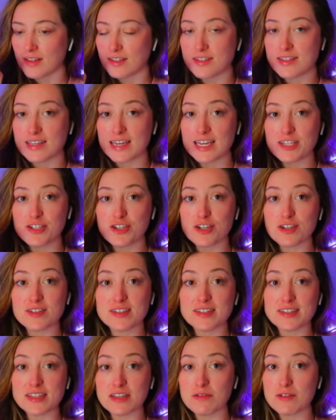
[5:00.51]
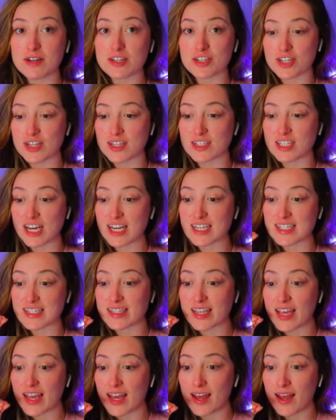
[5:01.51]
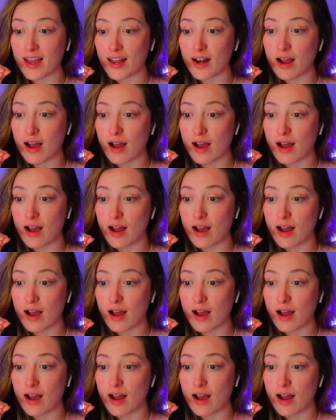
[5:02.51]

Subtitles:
Did you see what she just did?